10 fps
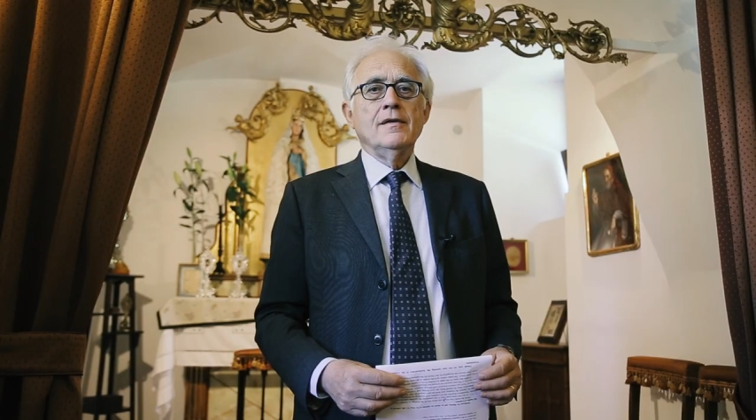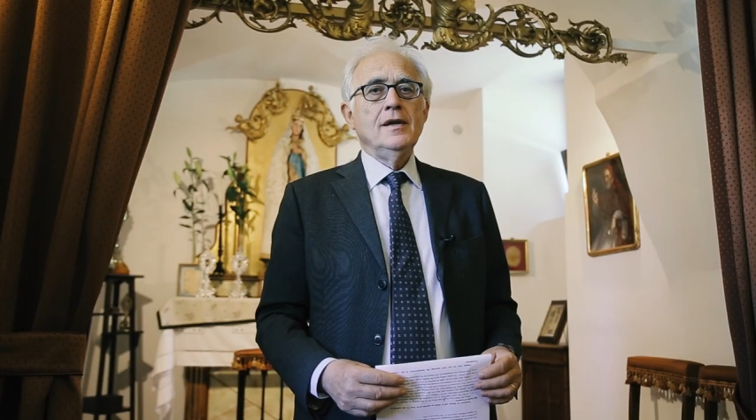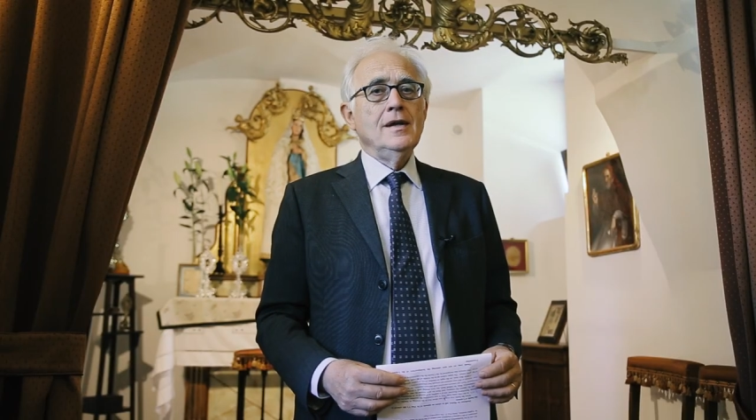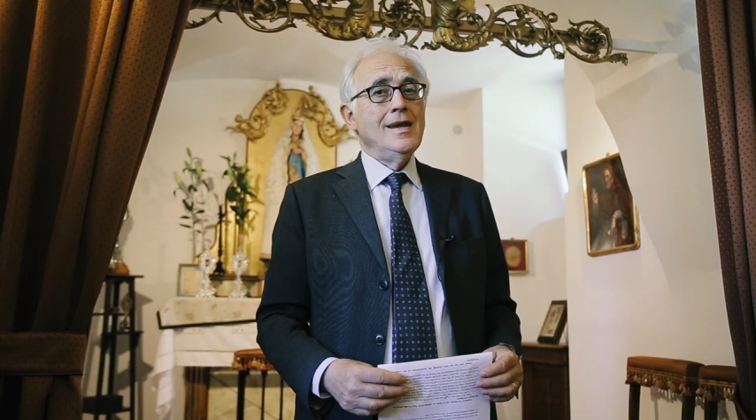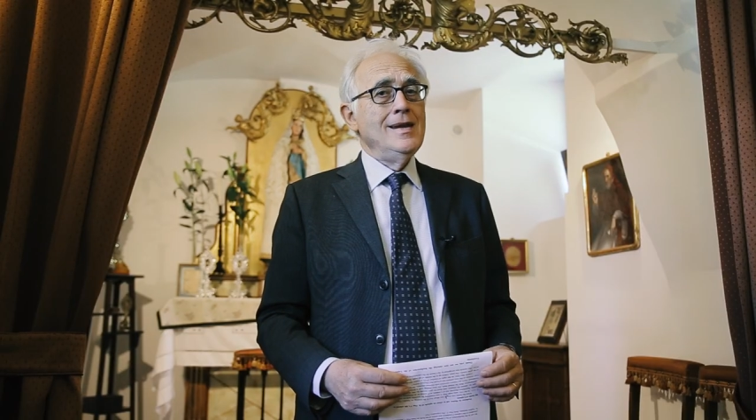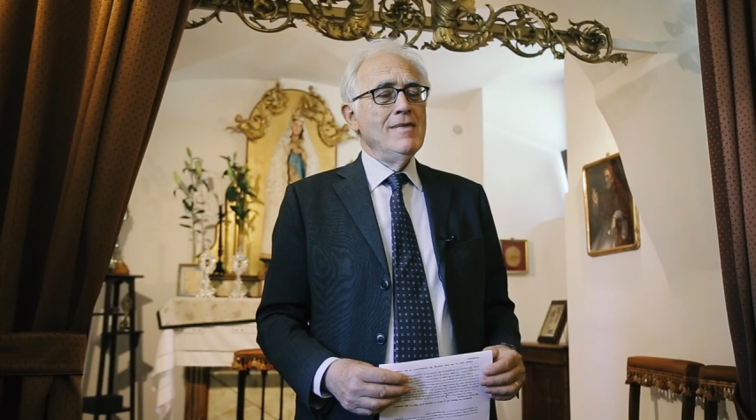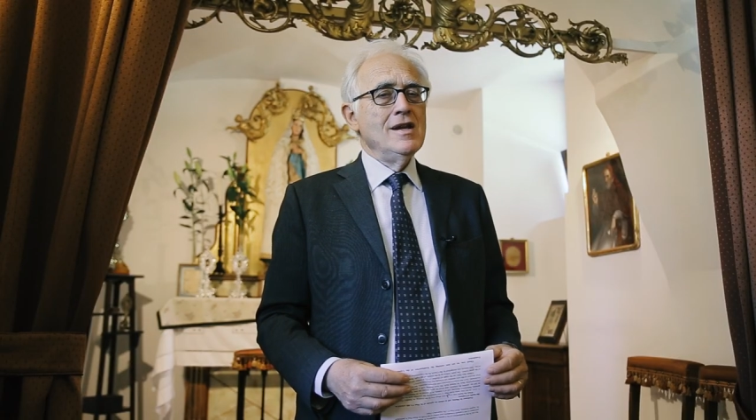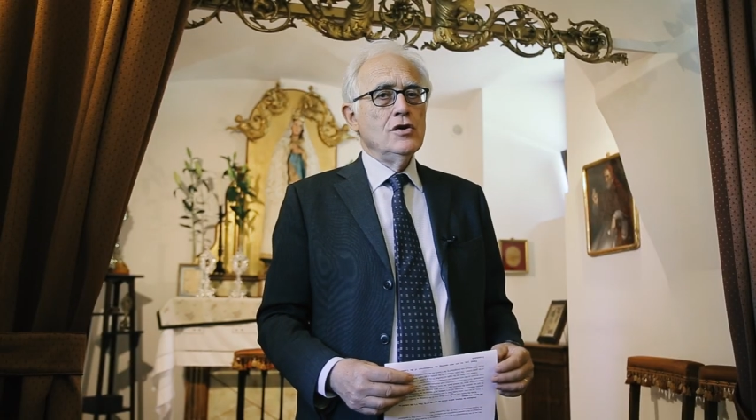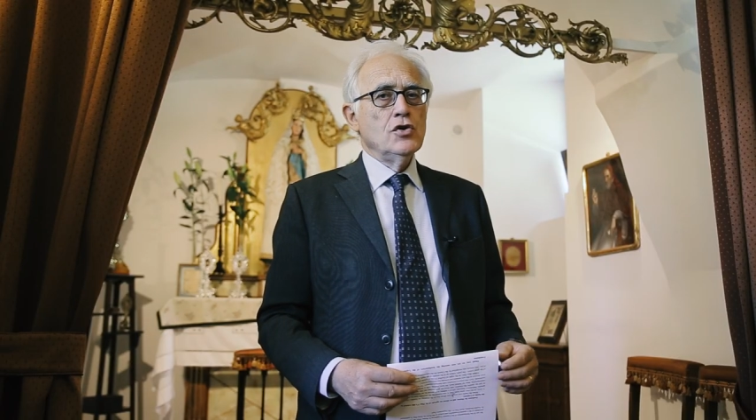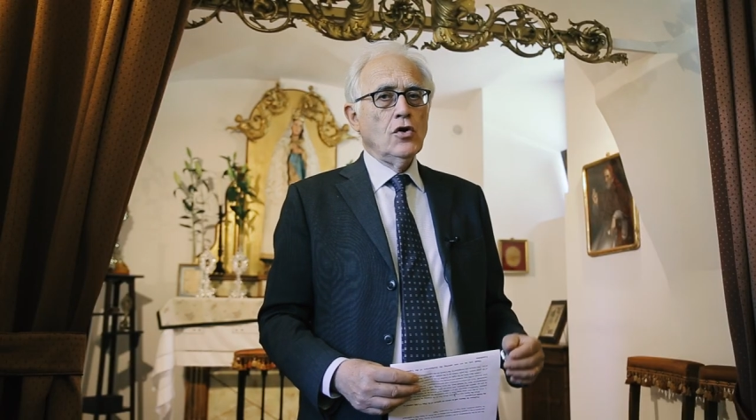The
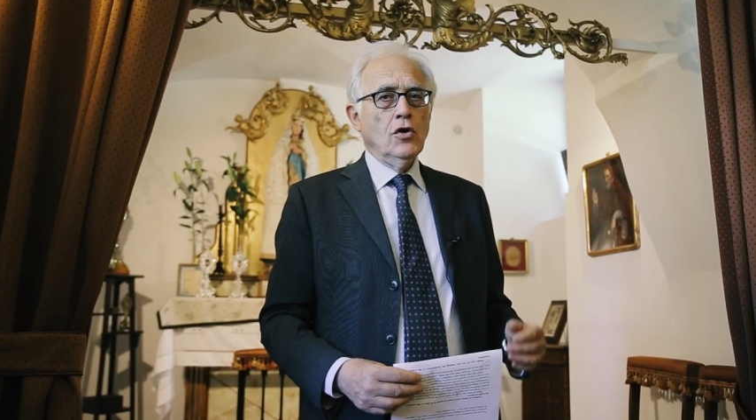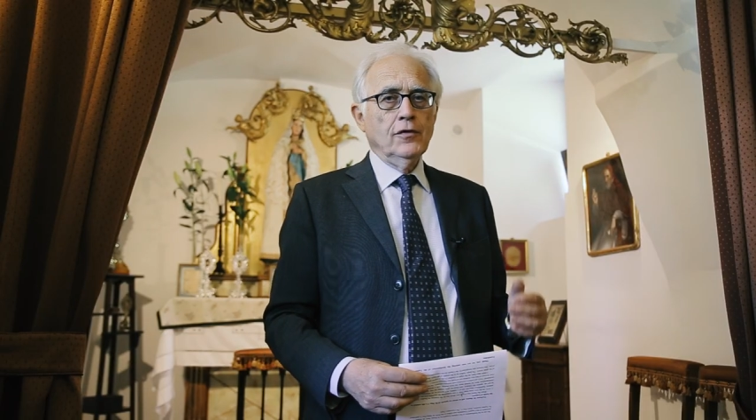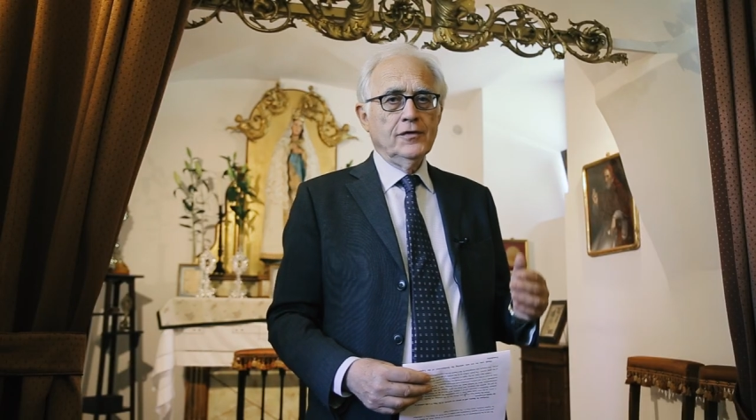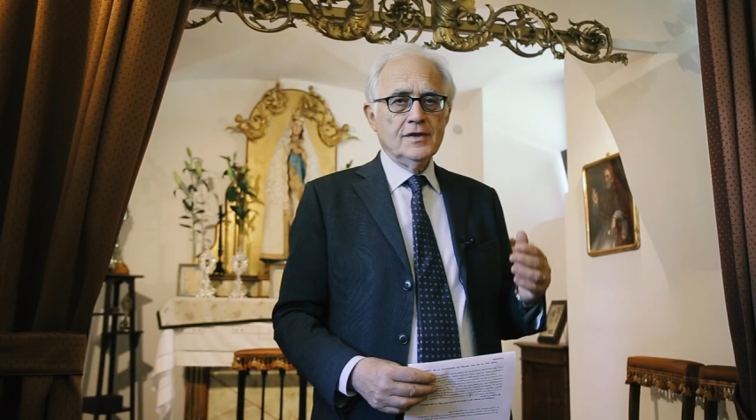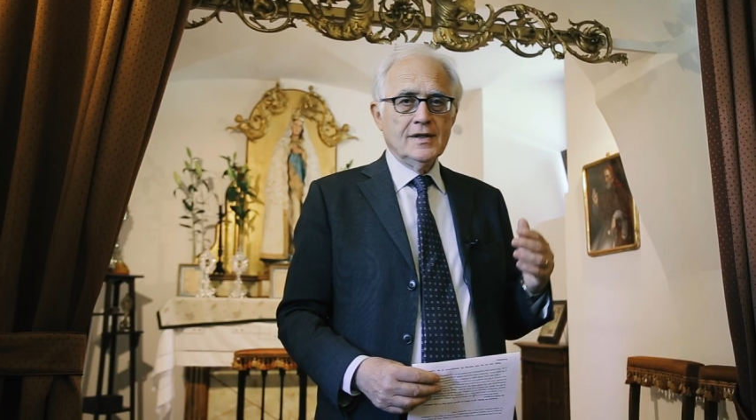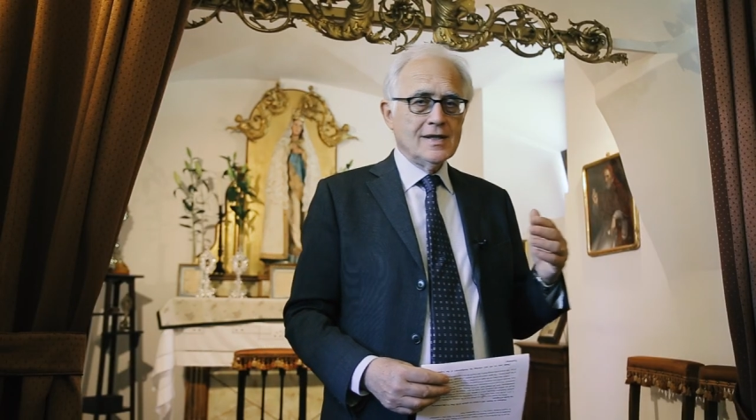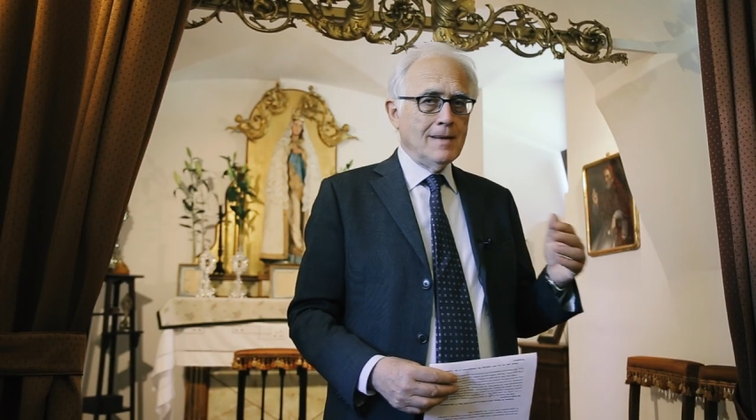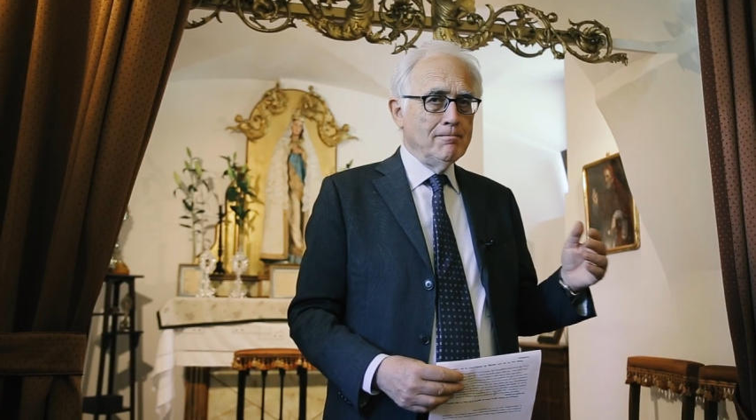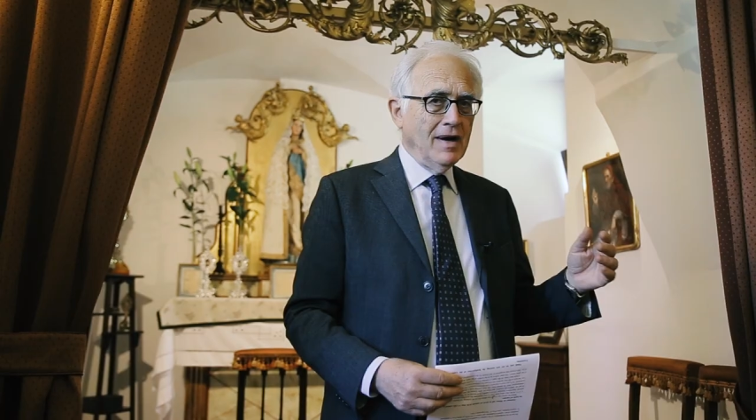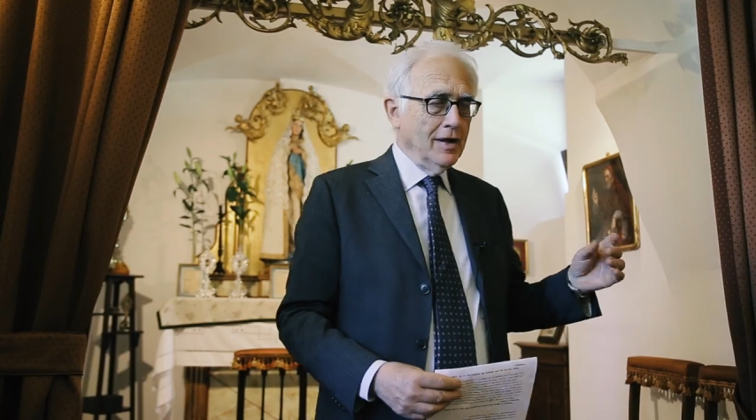image of
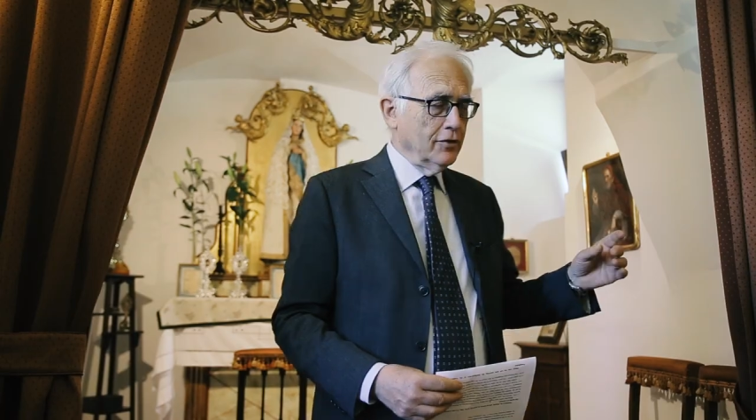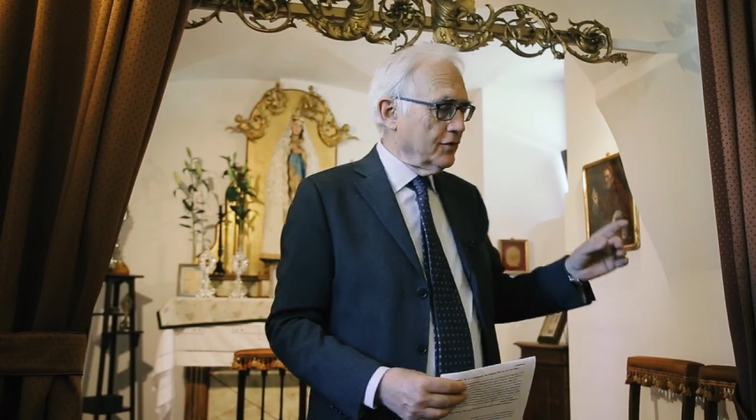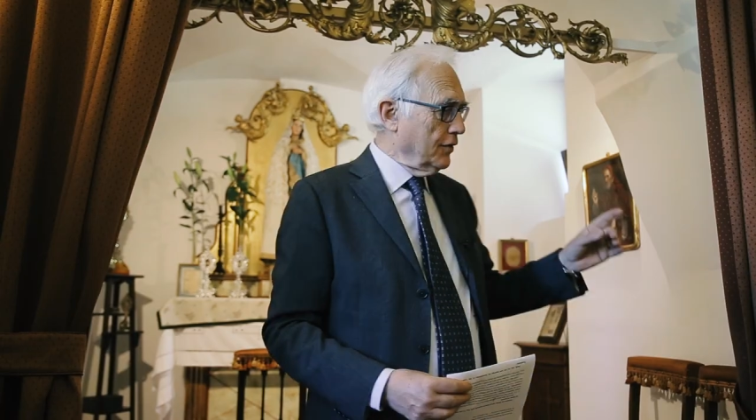St. Pius